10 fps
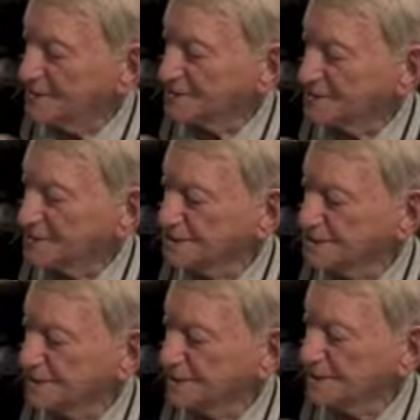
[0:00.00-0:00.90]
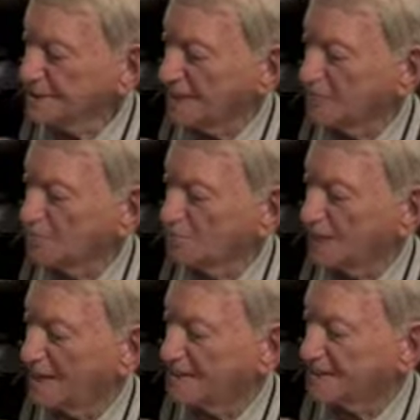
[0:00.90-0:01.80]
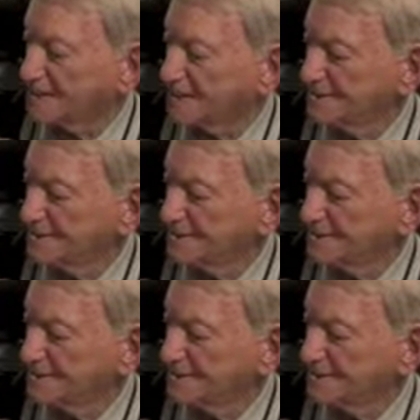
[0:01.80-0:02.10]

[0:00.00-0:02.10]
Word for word: This is uh, Edward White,